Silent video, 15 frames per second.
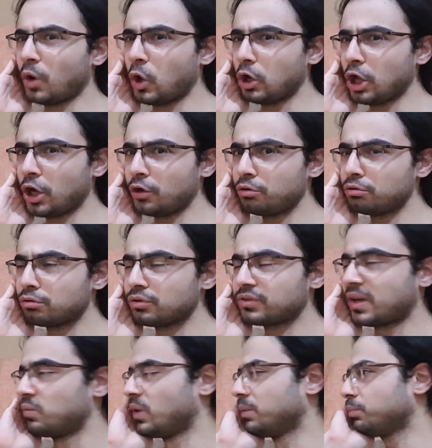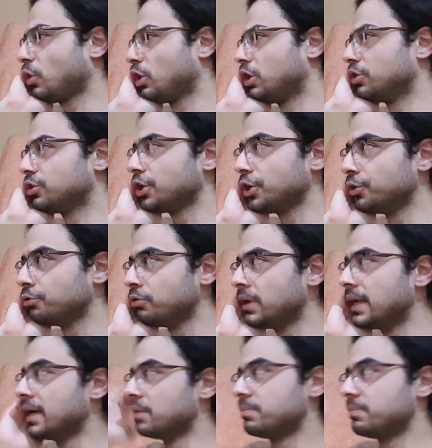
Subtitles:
Polo? Someone Polo knew?